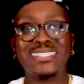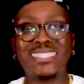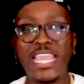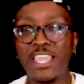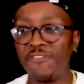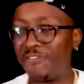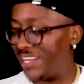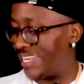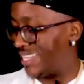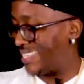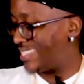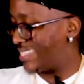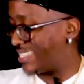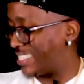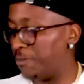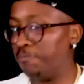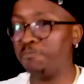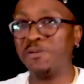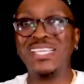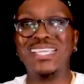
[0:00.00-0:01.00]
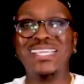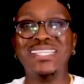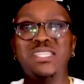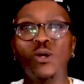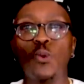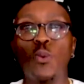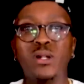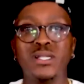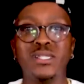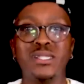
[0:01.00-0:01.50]
David is simply in
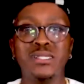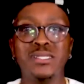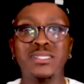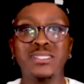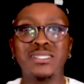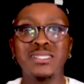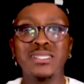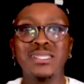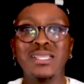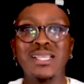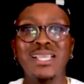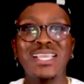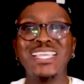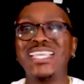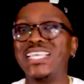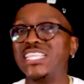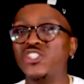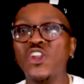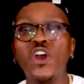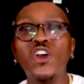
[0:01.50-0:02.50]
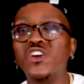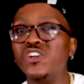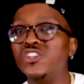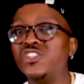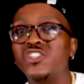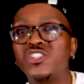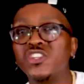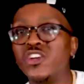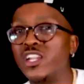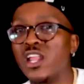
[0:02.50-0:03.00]
the wilderness. He's not
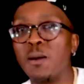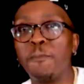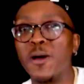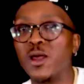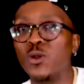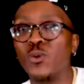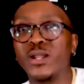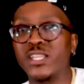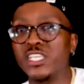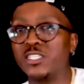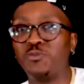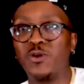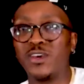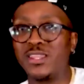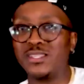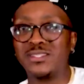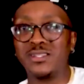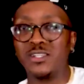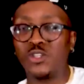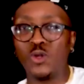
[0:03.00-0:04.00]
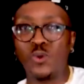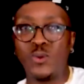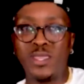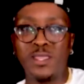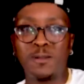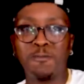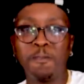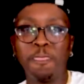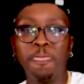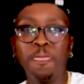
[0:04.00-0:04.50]
concerned about what his brothers are
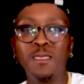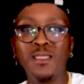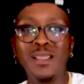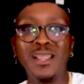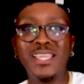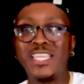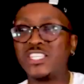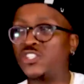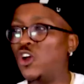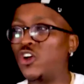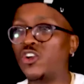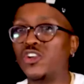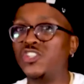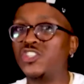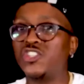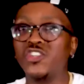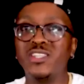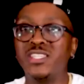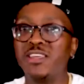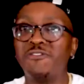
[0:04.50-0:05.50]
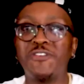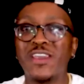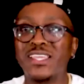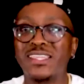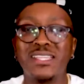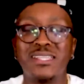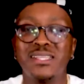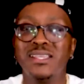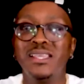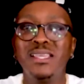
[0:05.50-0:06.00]
doing. He's not concerned the
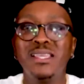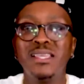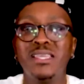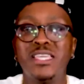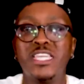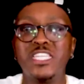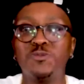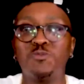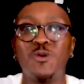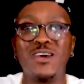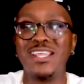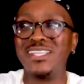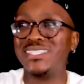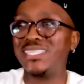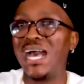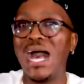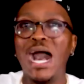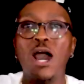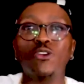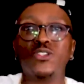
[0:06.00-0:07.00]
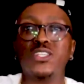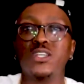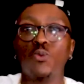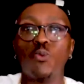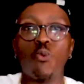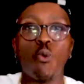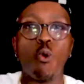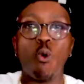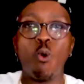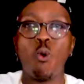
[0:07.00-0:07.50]
fact that his brothers are out at
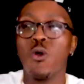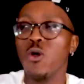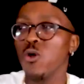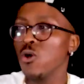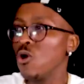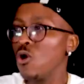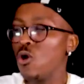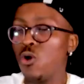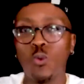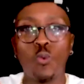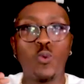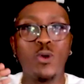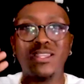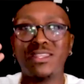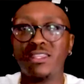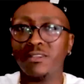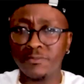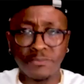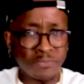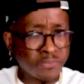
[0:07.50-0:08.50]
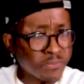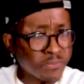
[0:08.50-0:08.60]
war with